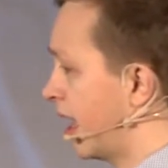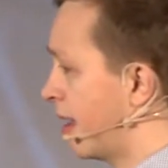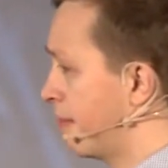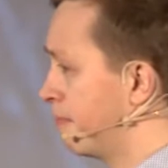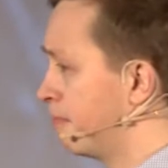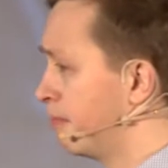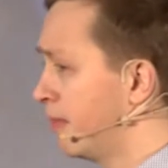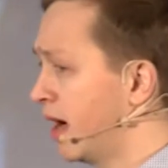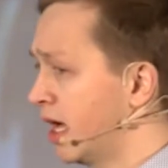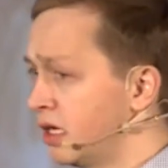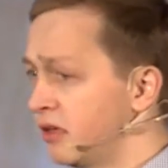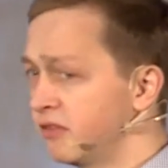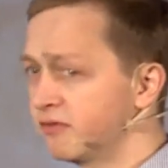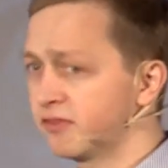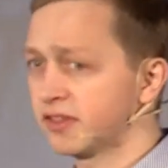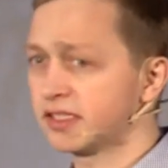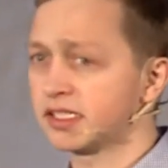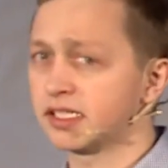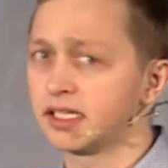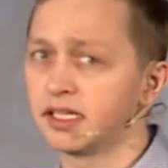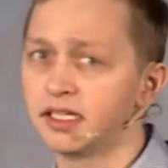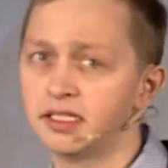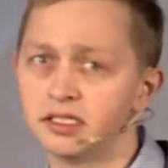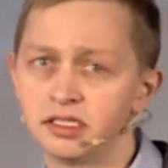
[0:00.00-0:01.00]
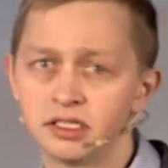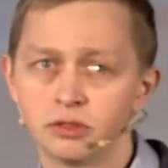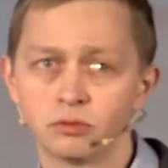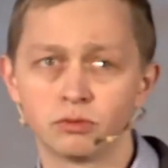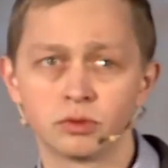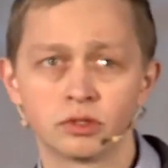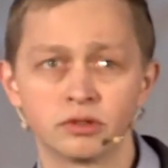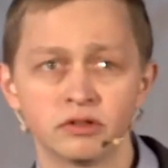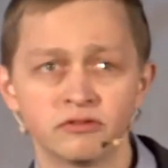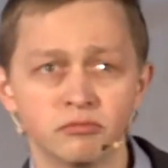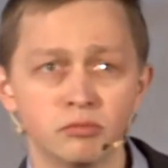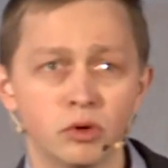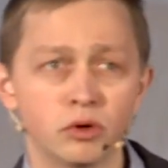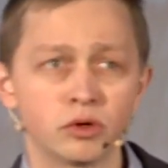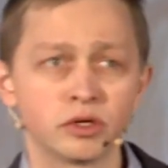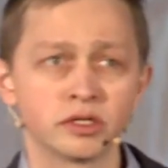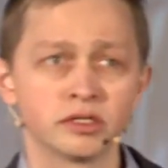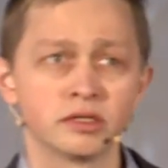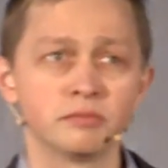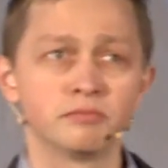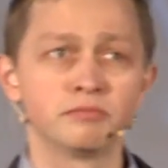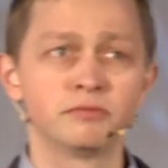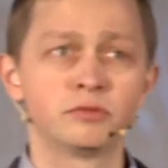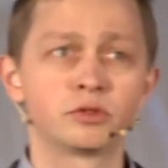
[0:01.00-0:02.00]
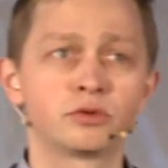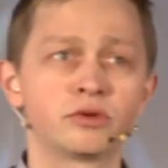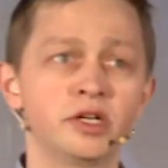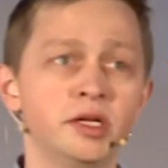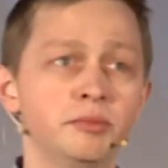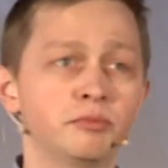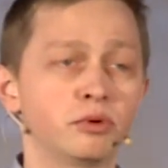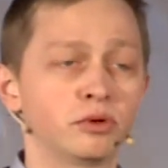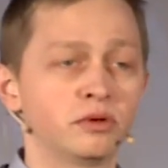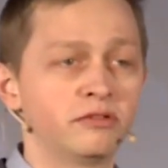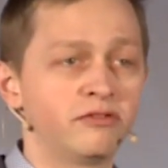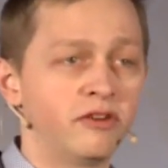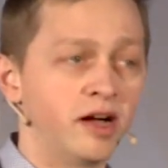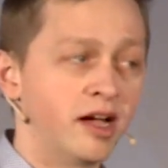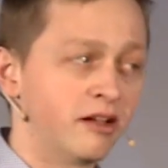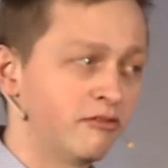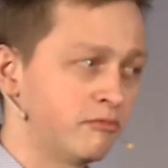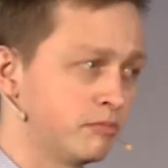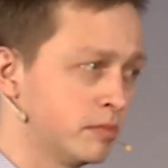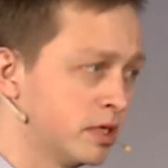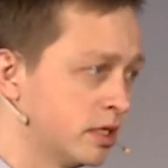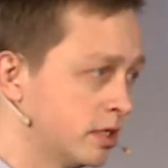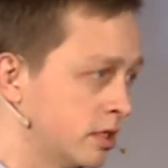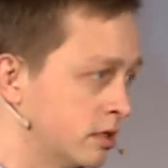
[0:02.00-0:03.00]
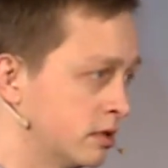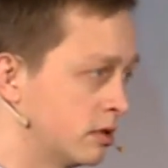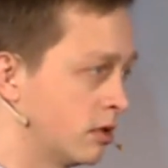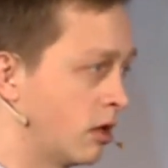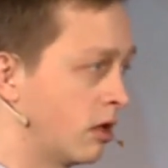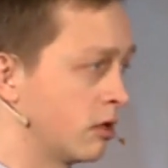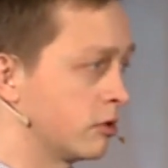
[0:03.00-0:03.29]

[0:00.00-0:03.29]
a mining facility worth more than $3.5 million,